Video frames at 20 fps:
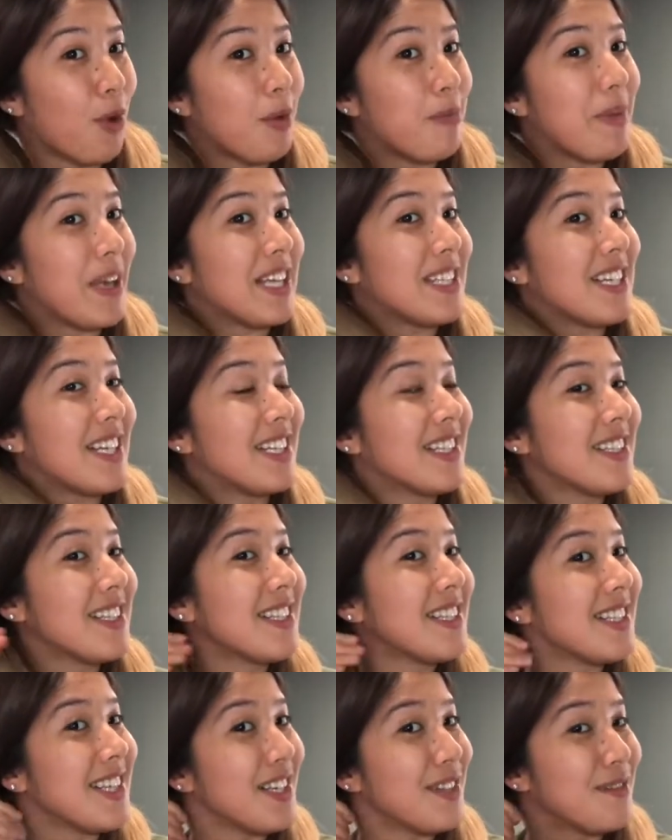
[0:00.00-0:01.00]
pigtails
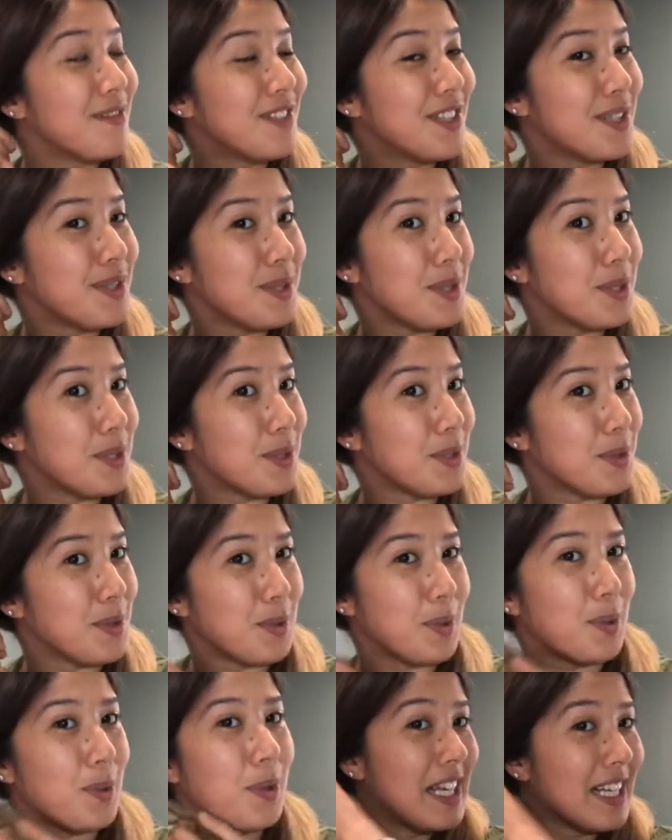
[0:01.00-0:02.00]
instead of just
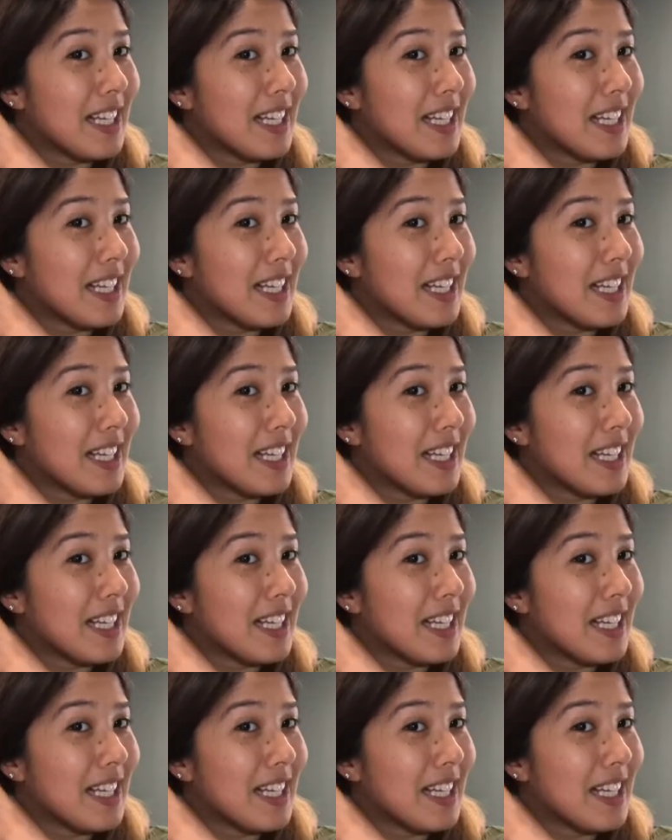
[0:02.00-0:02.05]
2,